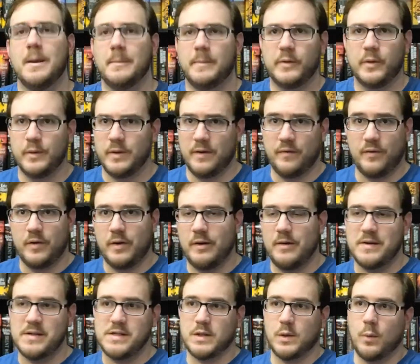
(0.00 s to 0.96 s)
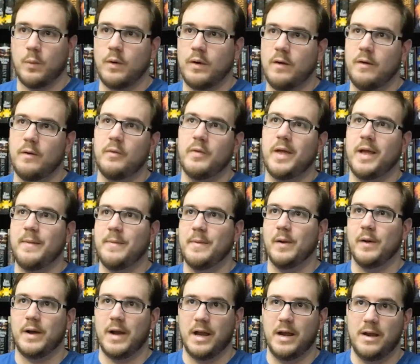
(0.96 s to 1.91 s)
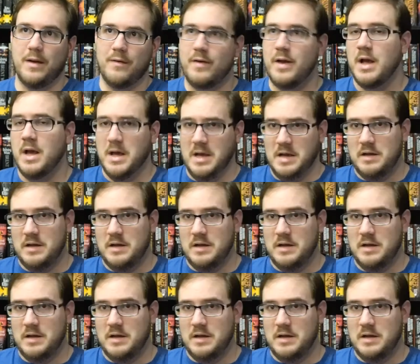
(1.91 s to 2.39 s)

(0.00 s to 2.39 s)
But they're in different areas of the world and they're kind of